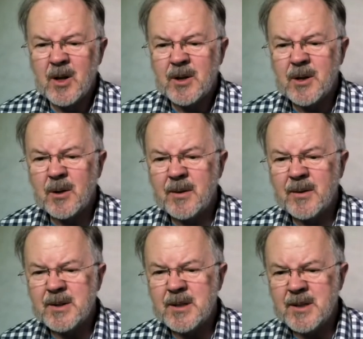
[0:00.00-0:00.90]
So
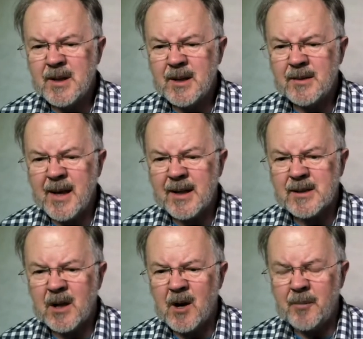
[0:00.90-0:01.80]
this is the
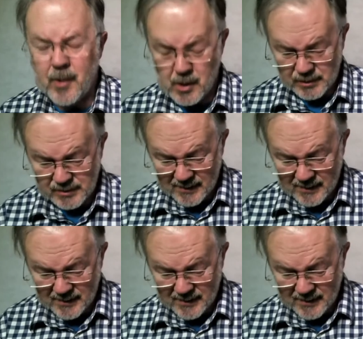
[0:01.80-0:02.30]
XLR box.